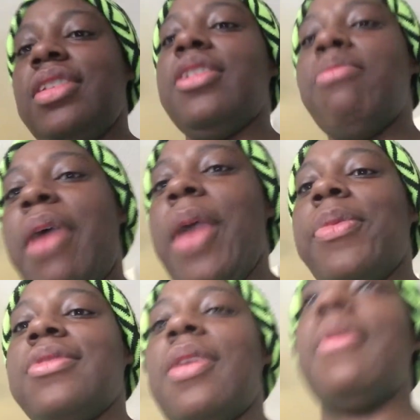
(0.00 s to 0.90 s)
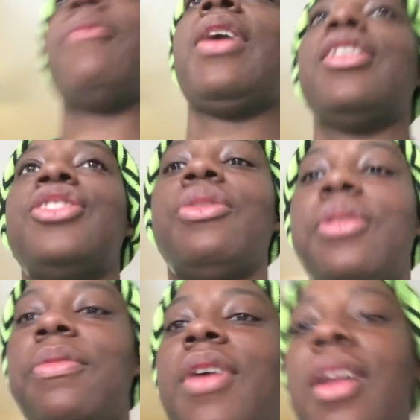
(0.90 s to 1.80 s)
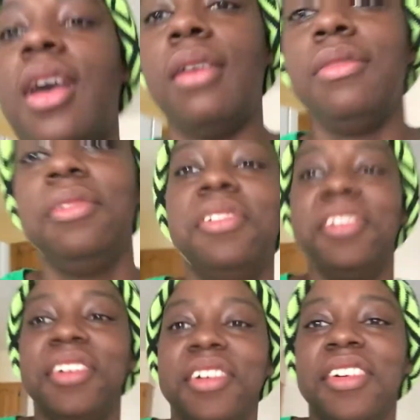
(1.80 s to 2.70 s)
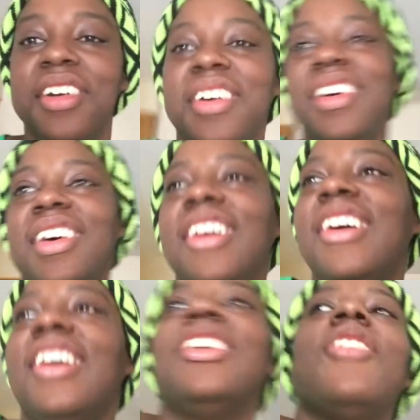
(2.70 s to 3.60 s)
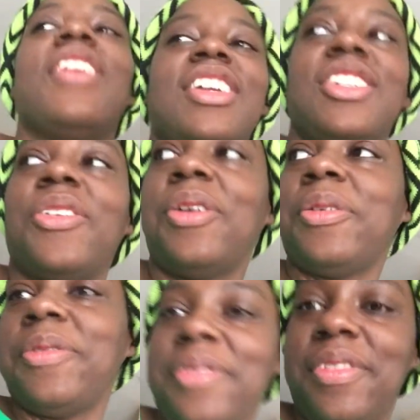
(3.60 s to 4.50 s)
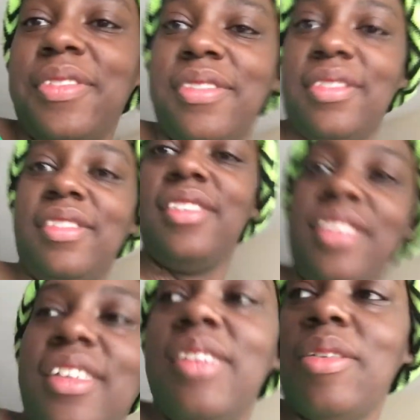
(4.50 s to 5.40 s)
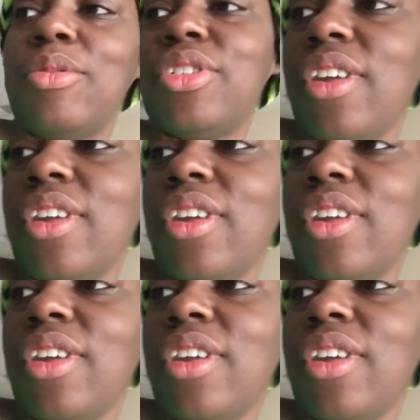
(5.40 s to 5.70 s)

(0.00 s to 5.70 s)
little Pampers. I'm not about to show him right now. I'm not about to show him. Don't show